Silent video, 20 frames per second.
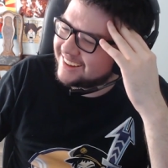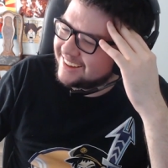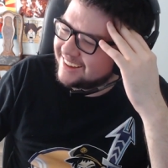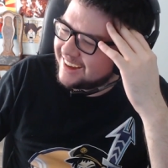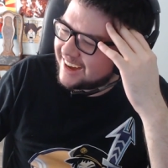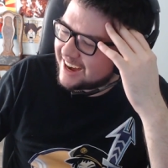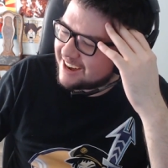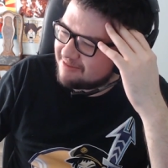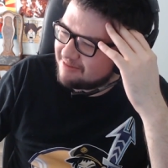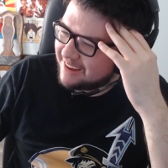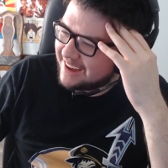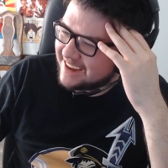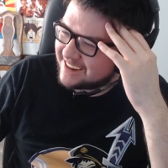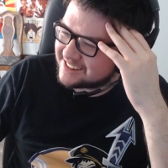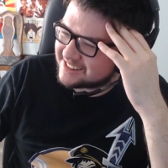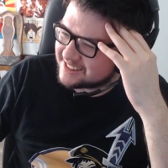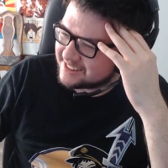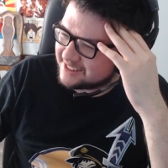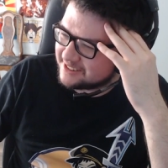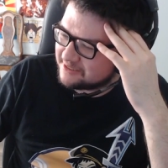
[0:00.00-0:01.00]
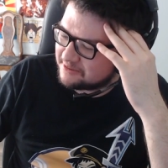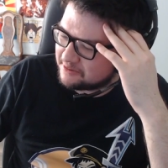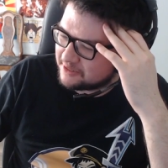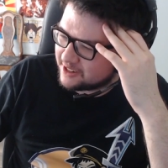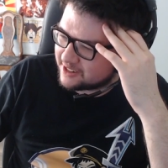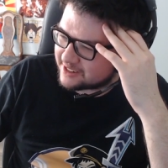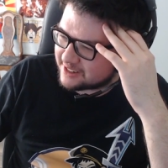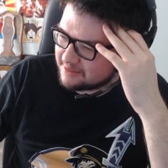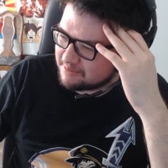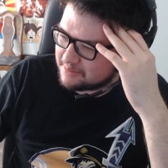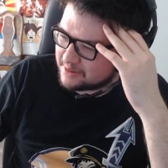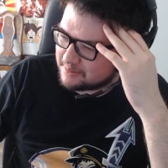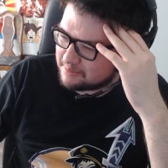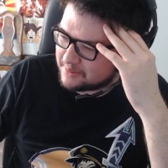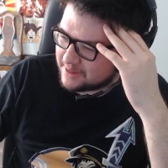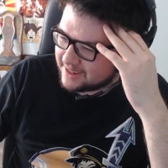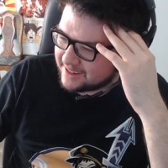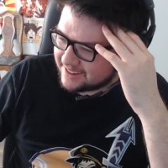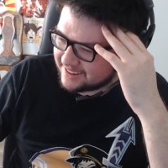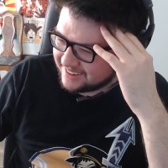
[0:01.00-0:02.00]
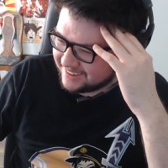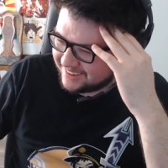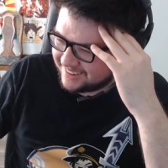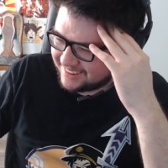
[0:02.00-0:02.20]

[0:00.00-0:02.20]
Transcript: I'm actually fucking Papega,